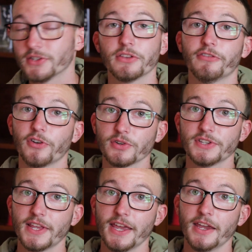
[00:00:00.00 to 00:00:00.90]
So the
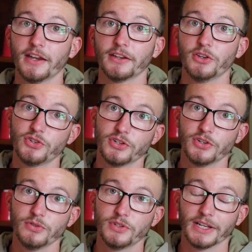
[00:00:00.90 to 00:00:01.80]
first thing you should
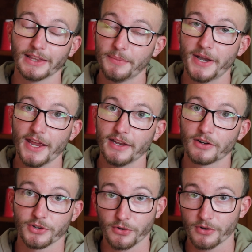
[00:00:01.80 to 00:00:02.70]
do to eliminate
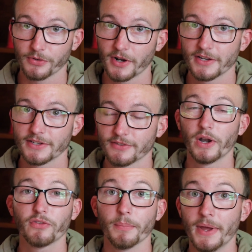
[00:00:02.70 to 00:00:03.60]
your arthritis,
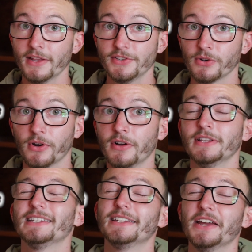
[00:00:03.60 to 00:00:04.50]
whatever meds you're
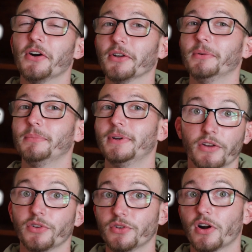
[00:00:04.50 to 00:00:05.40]
on, stay on them.
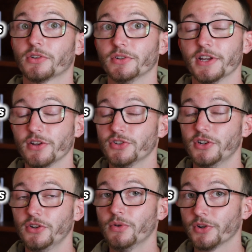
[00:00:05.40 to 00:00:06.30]
Whatever your doctor tells you
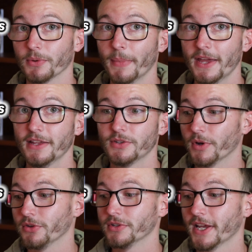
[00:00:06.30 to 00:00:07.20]
to do on your meds,
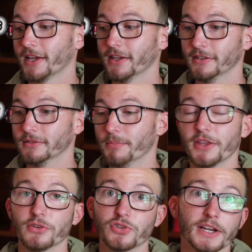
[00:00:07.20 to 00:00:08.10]
whether you're taking
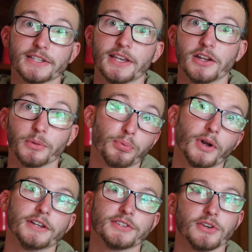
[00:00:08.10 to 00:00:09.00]
methotrexate or
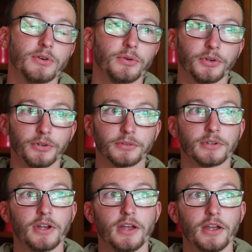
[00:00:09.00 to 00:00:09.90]
prednisone or